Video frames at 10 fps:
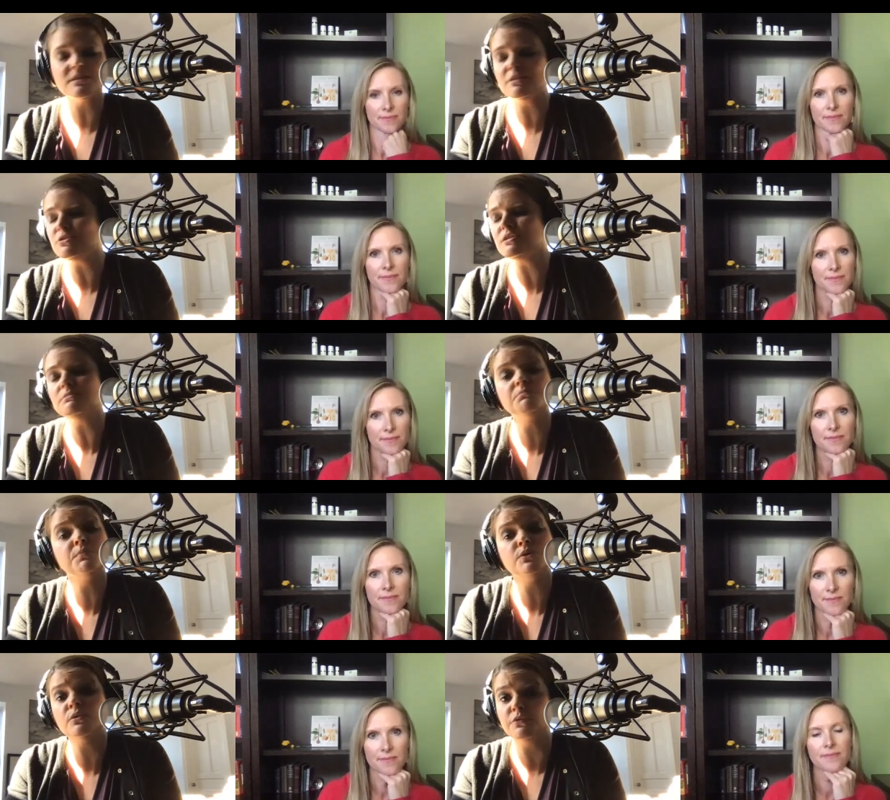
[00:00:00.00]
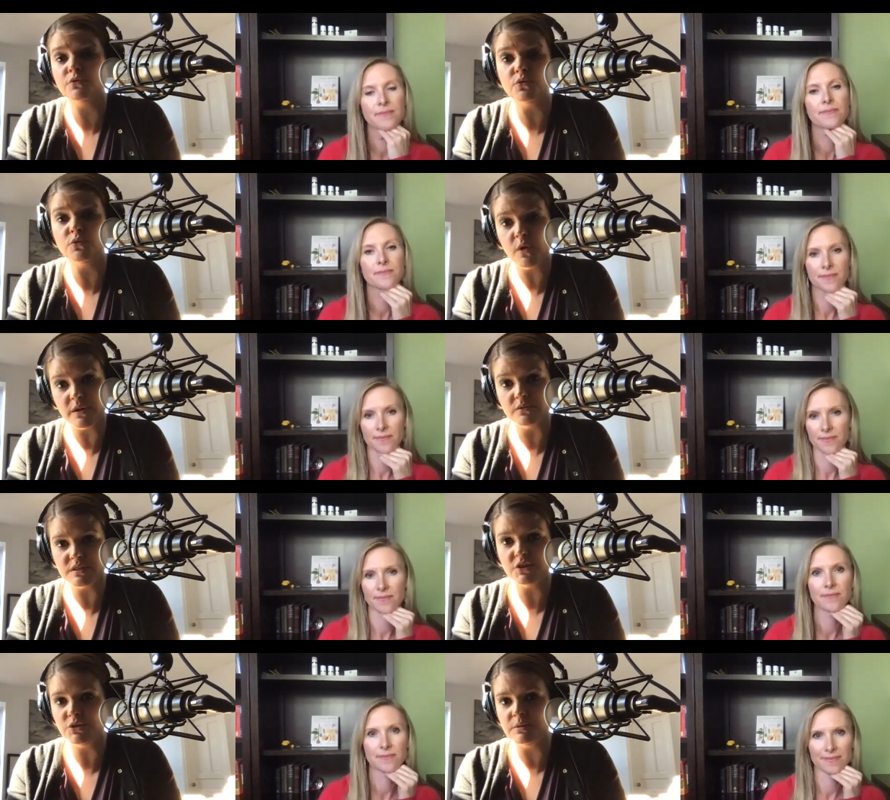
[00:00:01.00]
Speaker 1: there's some beautiful oils
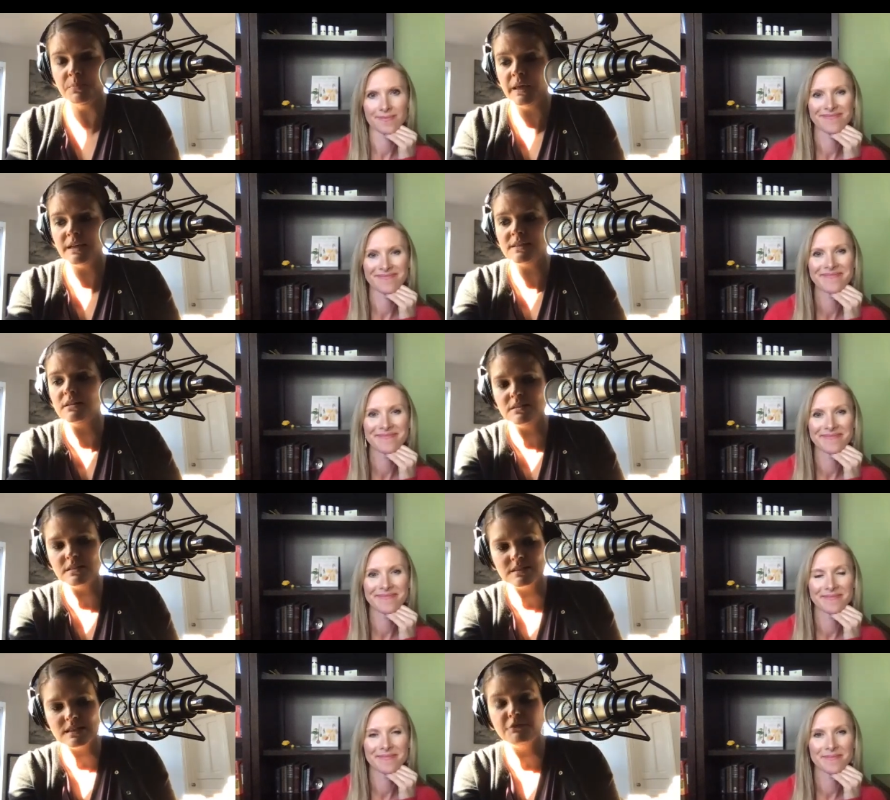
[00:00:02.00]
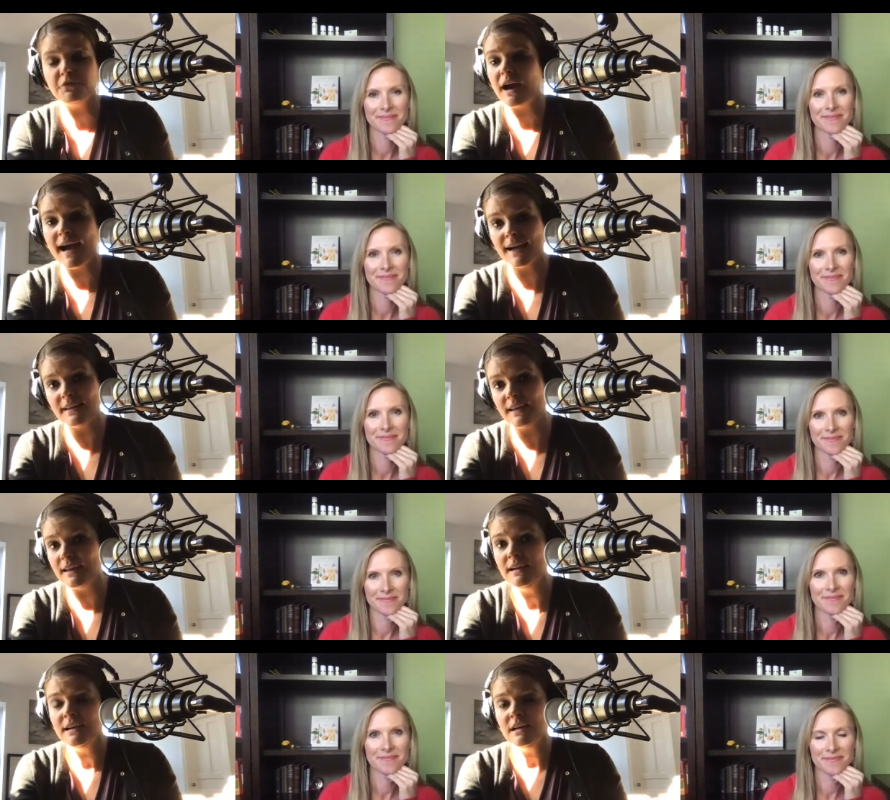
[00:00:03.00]
that you can place onto the skin for acne,
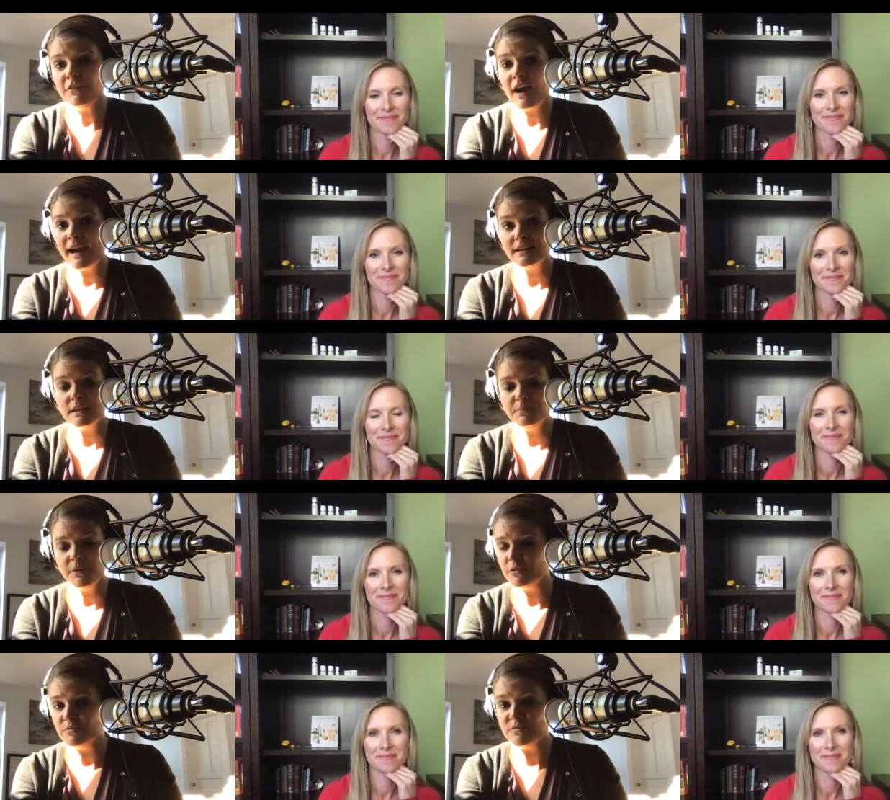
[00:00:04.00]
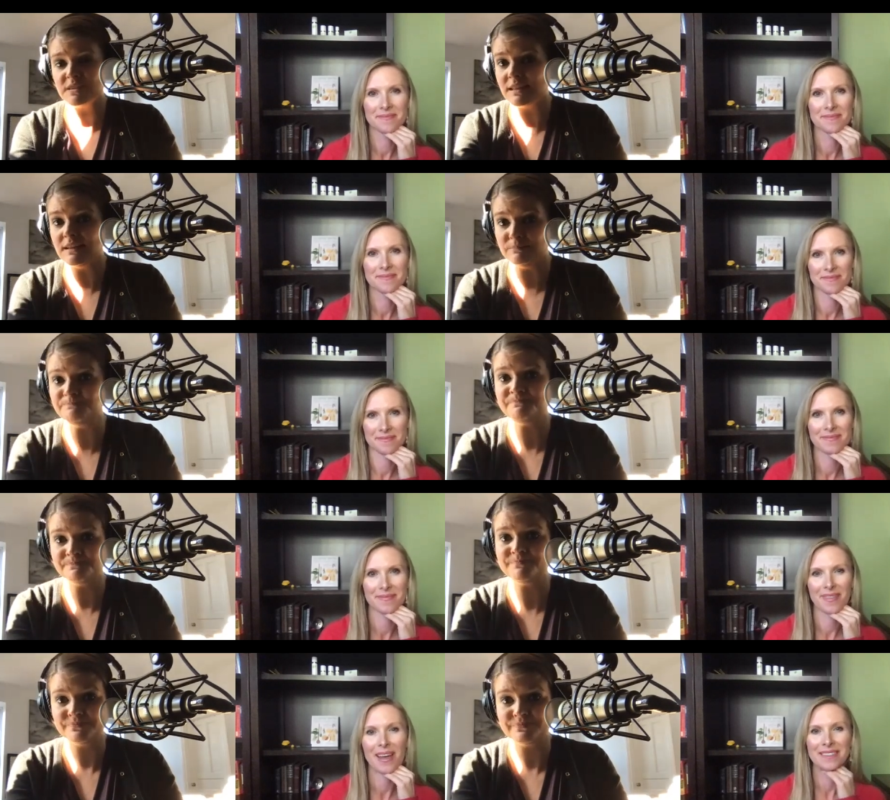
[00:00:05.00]
for acne prone skin.
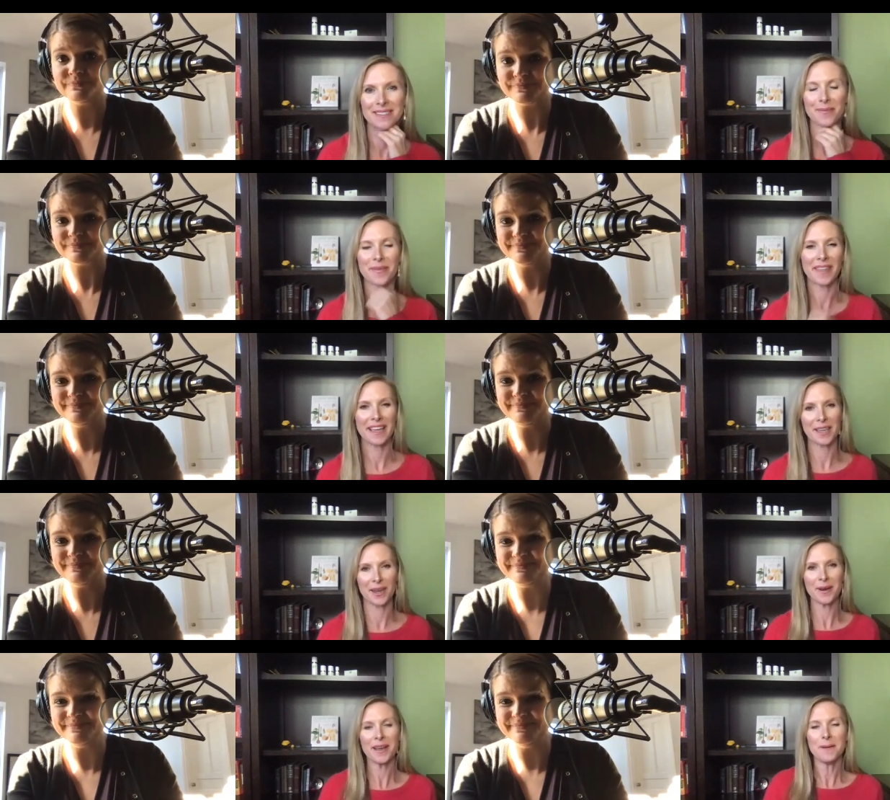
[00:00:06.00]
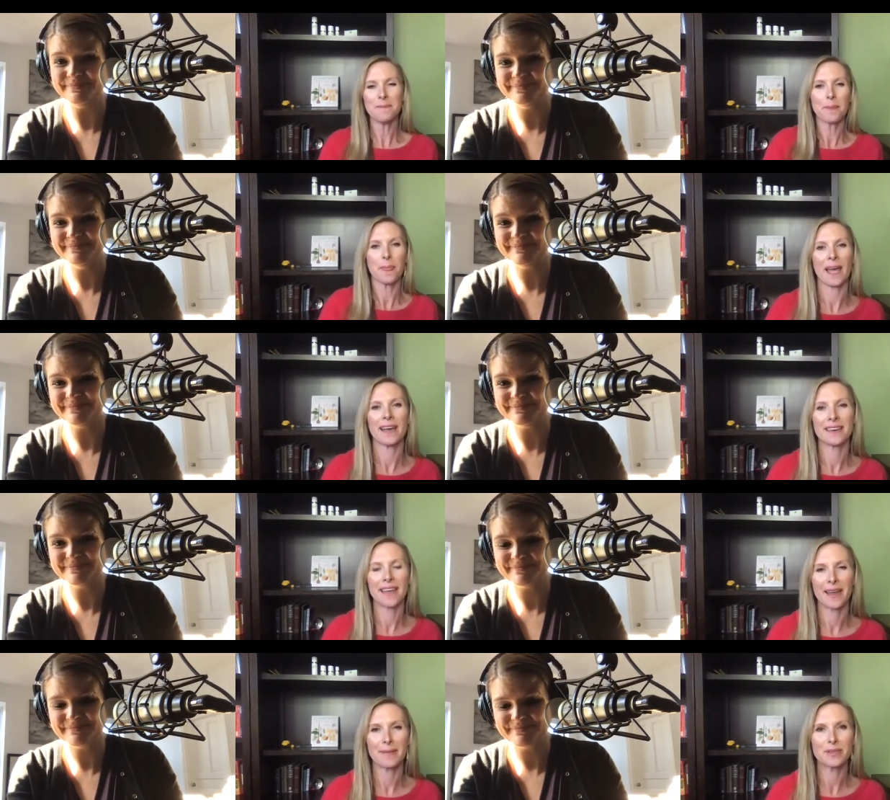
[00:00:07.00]
Speaker 2: Awesome. Thank you.
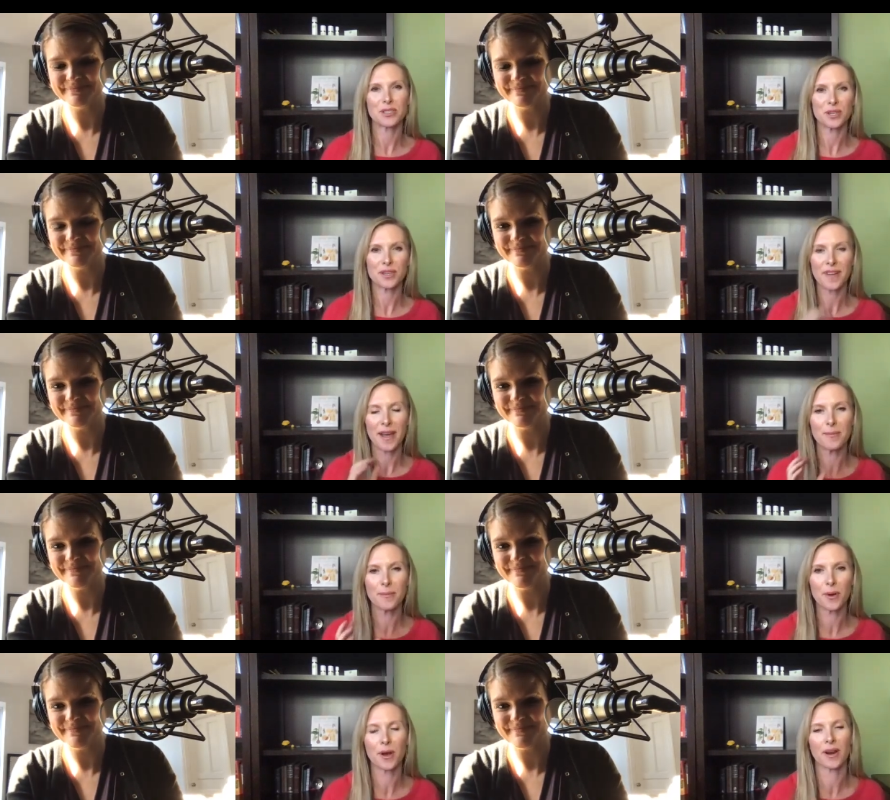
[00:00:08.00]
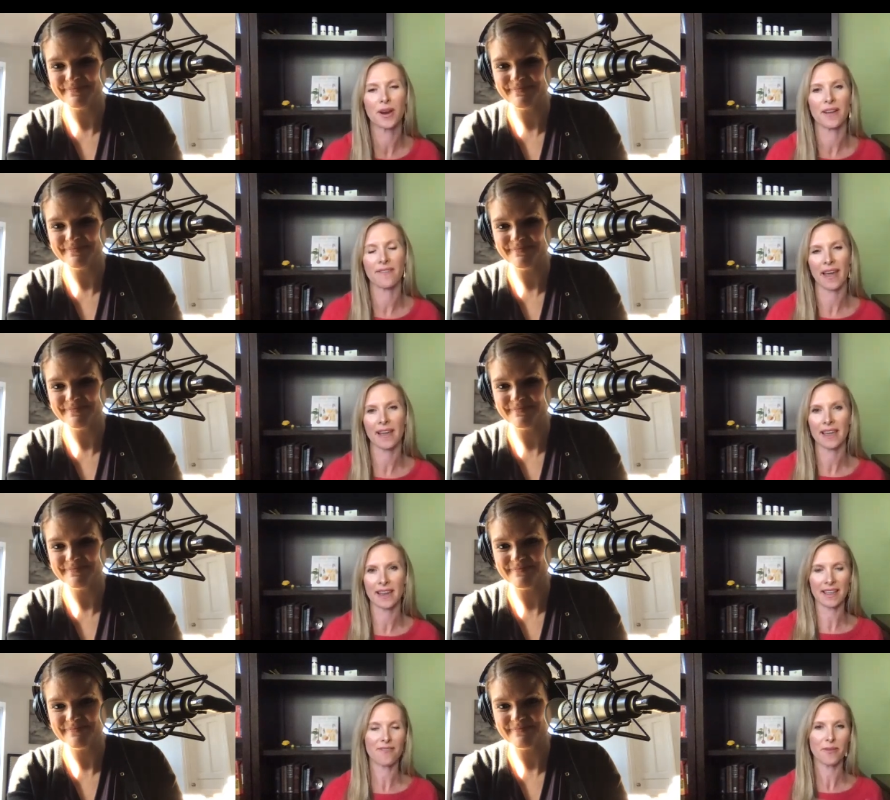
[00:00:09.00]
And I'm sure you've got more of
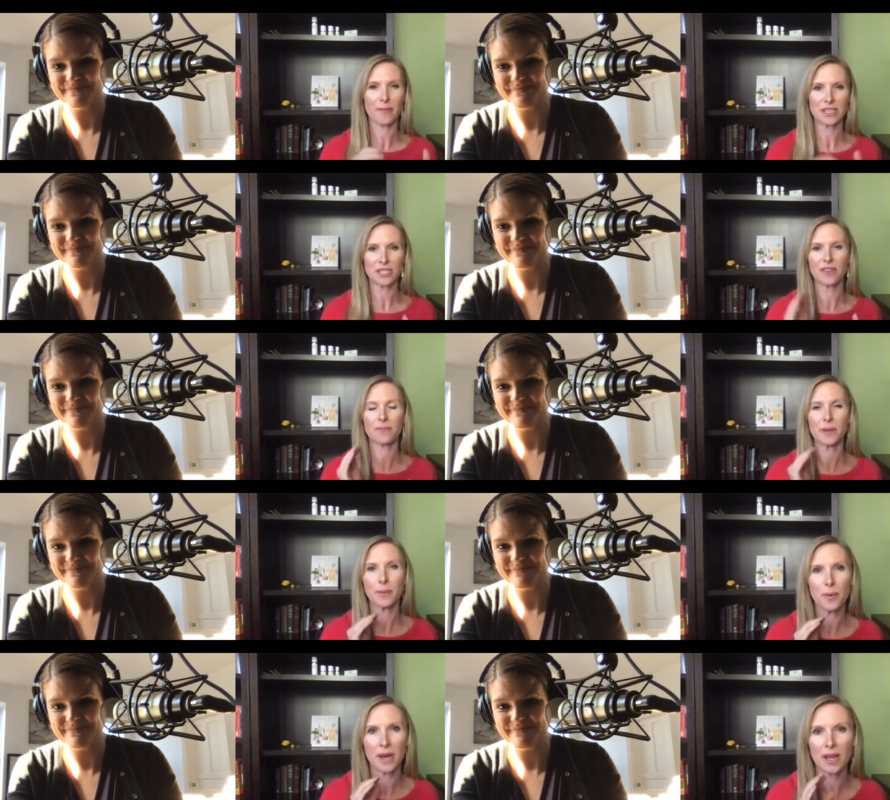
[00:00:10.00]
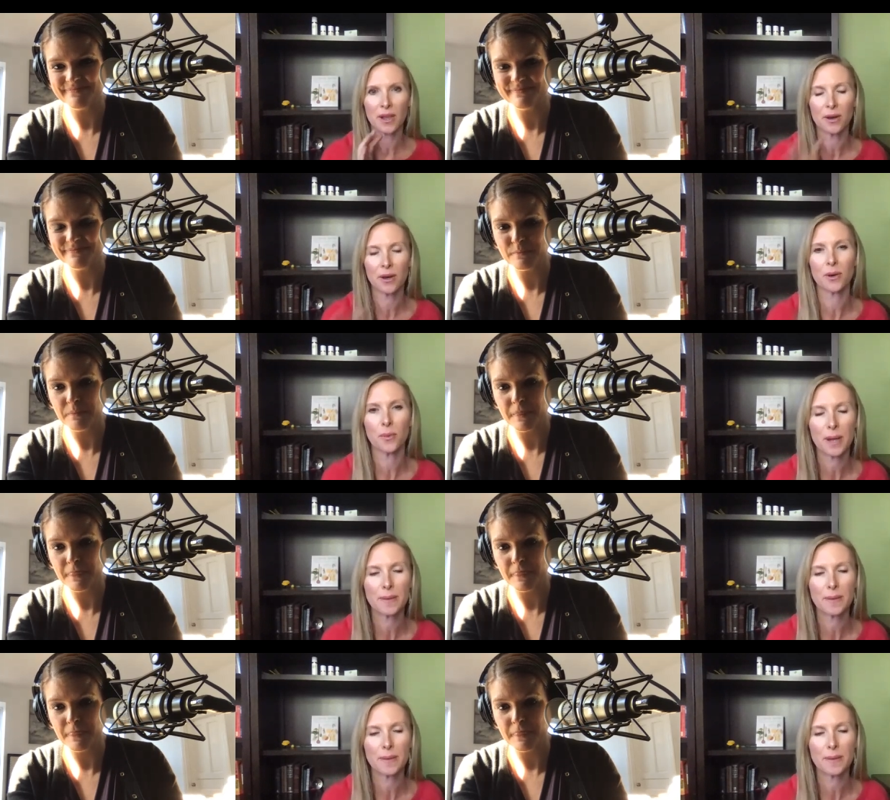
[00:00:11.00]
that information if people want to go to your